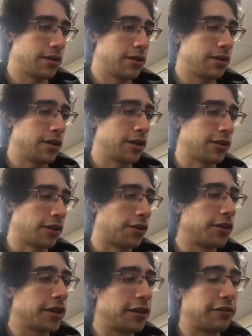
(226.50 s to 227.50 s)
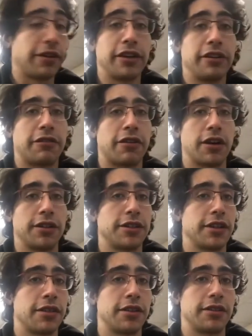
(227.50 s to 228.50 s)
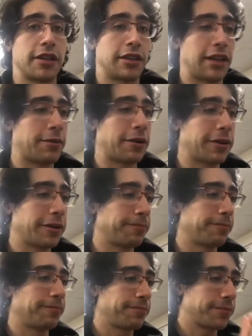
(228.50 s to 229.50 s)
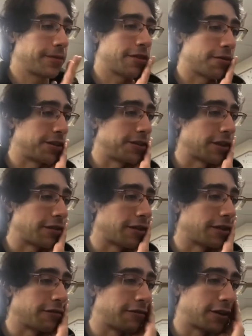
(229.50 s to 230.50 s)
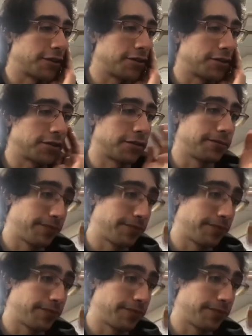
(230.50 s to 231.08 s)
it's already defined for us in the standard library. There is nothing for us to do.